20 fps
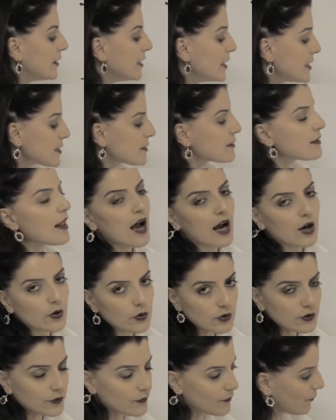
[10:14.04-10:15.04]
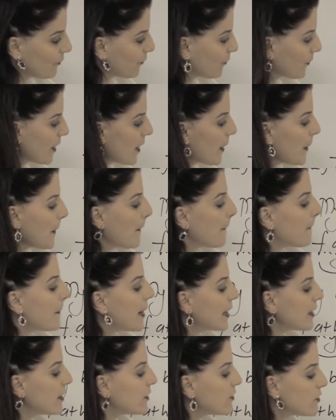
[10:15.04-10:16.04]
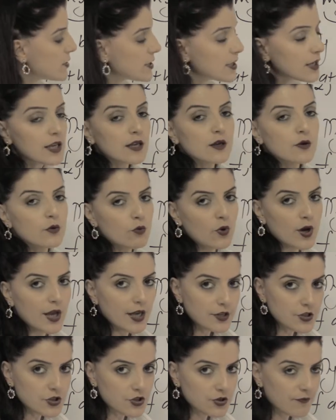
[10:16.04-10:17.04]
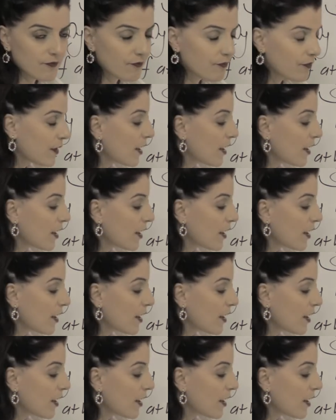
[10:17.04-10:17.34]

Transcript: this noun by using which,